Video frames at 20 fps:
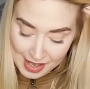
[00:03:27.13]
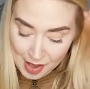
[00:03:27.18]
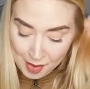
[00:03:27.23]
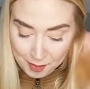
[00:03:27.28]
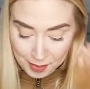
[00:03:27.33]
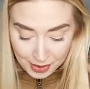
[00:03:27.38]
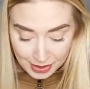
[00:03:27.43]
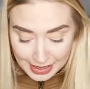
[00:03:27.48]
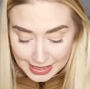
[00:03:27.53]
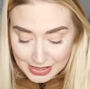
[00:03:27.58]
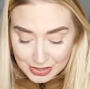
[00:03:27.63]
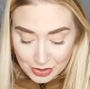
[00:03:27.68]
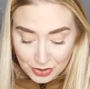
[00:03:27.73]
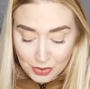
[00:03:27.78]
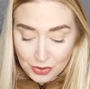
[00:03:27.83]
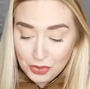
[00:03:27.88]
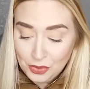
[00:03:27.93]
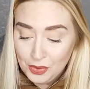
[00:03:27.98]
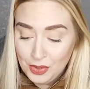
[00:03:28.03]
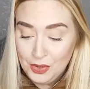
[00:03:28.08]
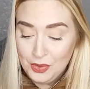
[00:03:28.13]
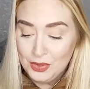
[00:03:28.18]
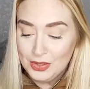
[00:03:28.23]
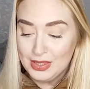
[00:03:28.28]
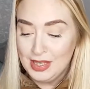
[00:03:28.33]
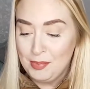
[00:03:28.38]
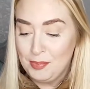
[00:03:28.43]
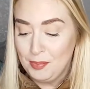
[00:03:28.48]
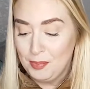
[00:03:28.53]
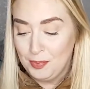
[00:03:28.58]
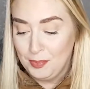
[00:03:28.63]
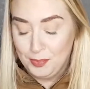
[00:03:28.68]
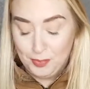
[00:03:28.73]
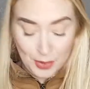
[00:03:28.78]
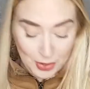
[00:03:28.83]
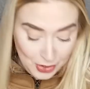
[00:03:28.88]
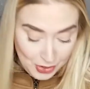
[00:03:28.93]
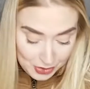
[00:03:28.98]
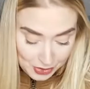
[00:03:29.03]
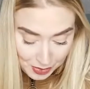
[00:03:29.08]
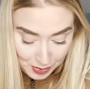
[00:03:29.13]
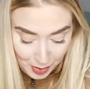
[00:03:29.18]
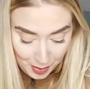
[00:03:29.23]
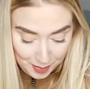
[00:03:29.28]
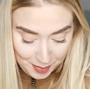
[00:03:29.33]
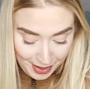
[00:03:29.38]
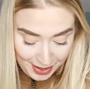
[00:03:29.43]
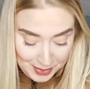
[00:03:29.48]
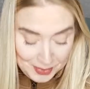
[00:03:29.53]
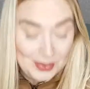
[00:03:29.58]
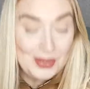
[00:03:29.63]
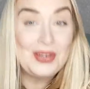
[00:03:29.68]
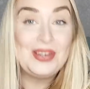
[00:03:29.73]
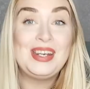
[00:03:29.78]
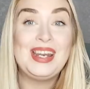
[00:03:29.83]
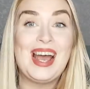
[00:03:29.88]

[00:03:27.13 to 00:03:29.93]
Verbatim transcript: but let's go through the products one by one